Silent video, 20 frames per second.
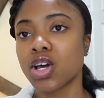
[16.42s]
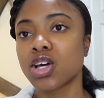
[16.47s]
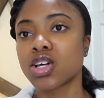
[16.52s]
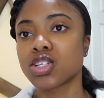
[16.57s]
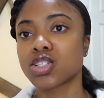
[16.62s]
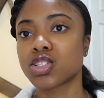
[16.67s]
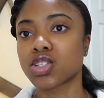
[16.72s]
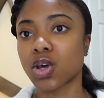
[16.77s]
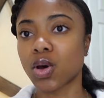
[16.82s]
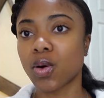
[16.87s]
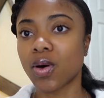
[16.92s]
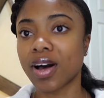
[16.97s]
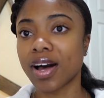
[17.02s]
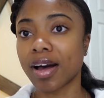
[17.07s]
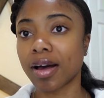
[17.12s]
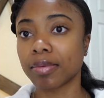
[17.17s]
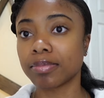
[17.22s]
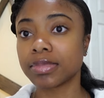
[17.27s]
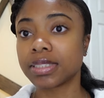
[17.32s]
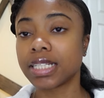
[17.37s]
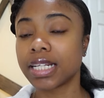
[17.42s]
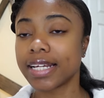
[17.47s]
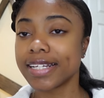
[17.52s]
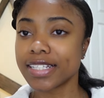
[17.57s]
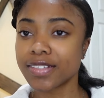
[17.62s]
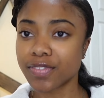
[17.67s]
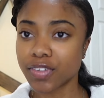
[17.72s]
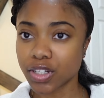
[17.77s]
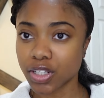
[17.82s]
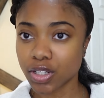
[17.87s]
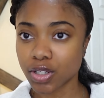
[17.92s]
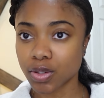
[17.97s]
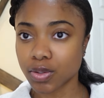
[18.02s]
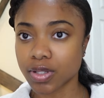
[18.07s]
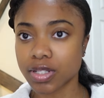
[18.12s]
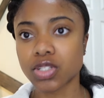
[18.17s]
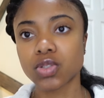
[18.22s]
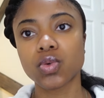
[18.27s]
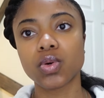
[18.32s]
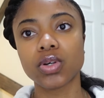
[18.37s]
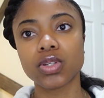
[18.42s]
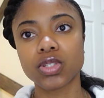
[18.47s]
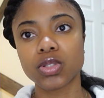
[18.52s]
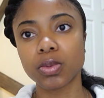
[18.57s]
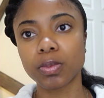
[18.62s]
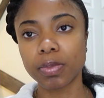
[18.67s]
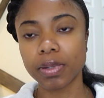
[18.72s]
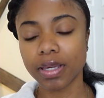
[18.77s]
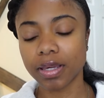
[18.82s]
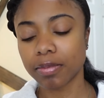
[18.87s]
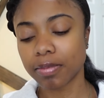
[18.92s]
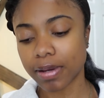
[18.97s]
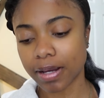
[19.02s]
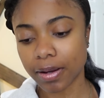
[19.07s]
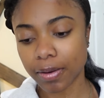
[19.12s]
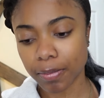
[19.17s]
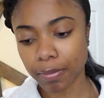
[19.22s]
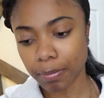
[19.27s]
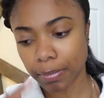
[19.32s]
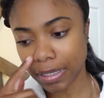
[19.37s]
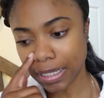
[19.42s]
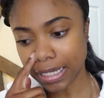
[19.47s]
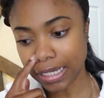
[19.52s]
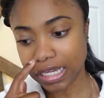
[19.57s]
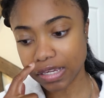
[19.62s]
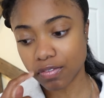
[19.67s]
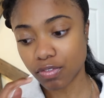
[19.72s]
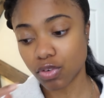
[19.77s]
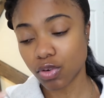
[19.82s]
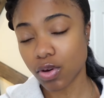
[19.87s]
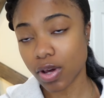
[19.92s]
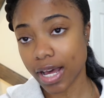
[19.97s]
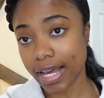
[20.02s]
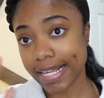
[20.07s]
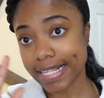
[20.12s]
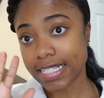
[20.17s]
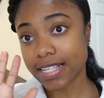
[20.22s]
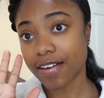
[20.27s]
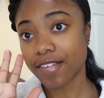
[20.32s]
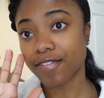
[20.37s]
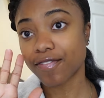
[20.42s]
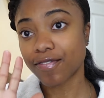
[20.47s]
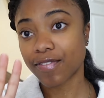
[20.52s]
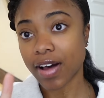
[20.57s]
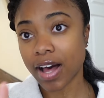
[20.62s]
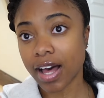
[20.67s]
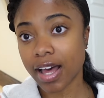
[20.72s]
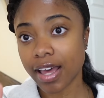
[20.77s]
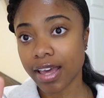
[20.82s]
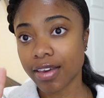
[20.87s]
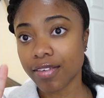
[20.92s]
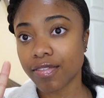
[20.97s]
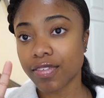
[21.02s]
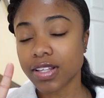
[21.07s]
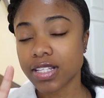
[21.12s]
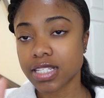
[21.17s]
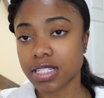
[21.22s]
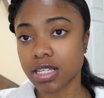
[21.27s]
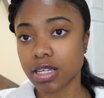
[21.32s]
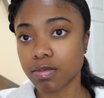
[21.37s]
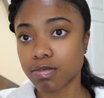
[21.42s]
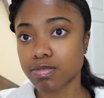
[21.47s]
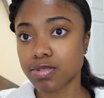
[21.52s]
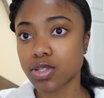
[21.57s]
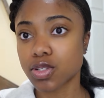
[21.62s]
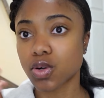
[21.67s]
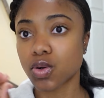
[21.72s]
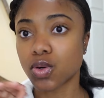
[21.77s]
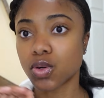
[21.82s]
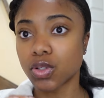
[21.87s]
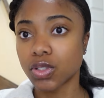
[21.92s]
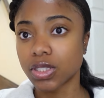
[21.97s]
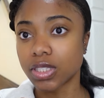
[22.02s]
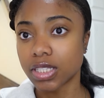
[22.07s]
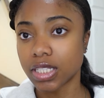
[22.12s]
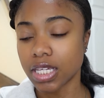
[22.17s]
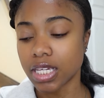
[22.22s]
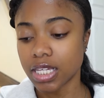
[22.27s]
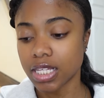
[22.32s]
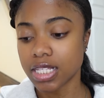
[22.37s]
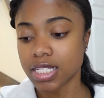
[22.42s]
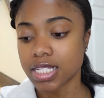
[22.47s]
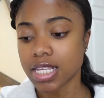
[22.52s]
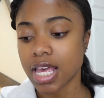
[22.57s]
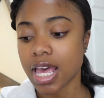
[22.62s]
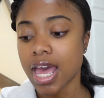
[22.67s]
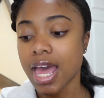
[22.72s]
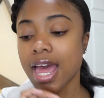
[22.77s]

So today's video is going to be about me give you guys 5 tips on things